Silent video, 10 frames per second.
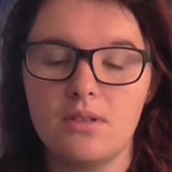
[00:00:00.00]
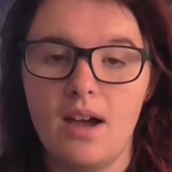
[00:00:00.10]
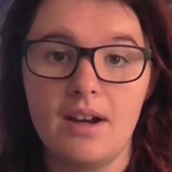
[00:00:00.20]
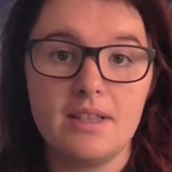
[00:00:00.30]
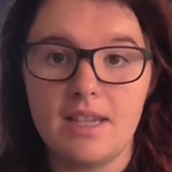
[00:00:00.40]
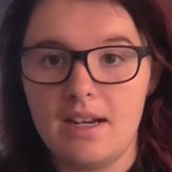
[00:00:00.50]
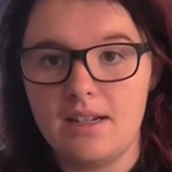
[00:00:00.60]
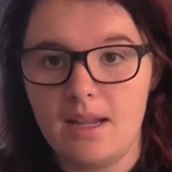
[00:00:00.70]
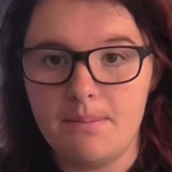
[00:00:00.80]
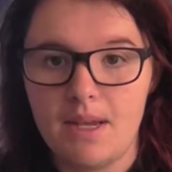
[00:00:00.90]
on a
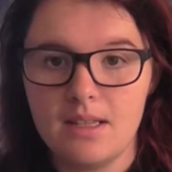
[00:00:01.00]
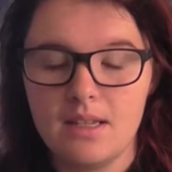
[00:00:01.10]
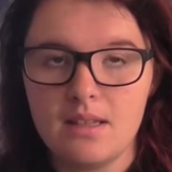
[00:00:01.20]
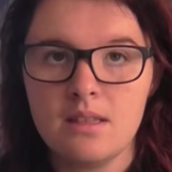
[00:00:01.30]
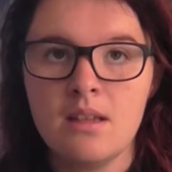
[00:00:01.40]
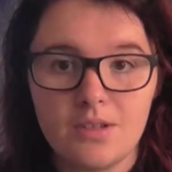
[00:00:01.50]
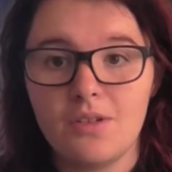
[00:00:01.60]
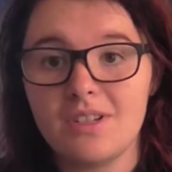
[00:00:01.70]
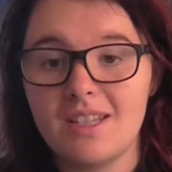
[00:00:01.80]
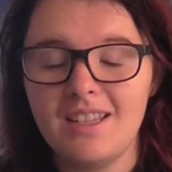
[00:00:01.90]
day-to-day basis.
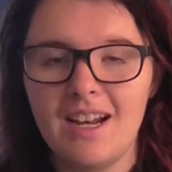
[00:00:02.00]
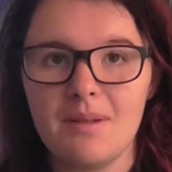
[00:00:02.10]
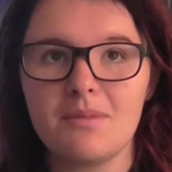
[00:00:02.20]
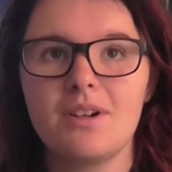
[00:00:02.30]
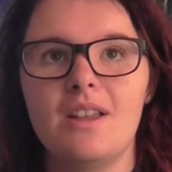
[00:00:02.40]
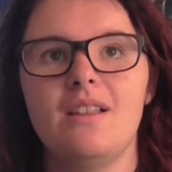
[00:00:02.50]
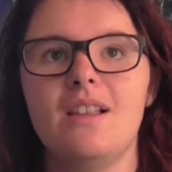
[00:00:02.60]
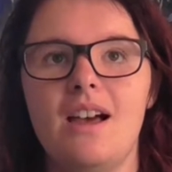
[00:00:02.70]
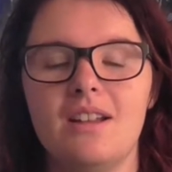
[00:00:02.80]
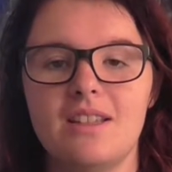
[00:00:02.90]
So to say that I'm learning a
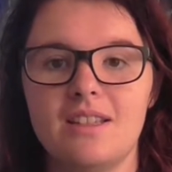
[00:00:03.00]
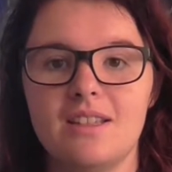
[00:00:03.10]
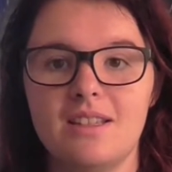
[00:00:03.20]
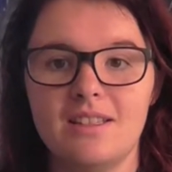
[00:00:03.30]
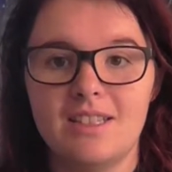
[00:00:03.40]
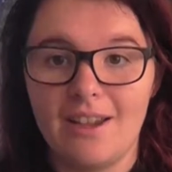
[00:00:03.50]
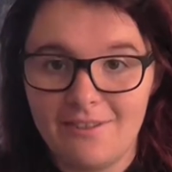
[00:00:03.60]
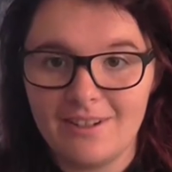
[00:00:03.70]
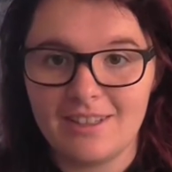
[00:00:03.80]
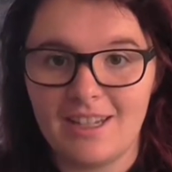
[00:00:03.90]
lot is
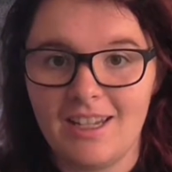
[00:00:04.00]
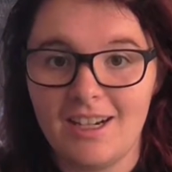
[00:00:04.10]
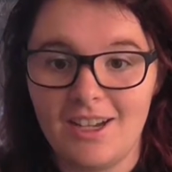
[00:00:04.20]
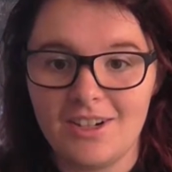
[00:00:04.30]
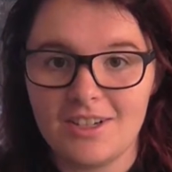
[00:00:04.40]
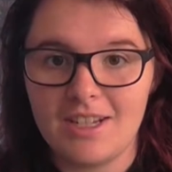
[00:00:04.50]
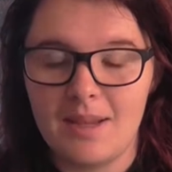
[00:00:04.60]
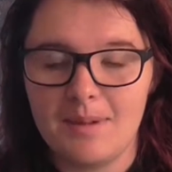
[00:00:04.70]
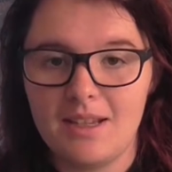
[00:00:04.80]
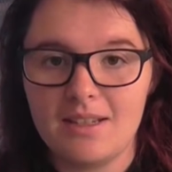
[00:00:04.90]
definitely an
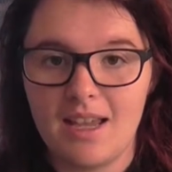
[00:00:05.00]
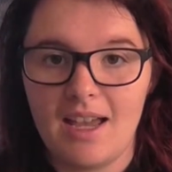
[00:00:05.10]
understatement.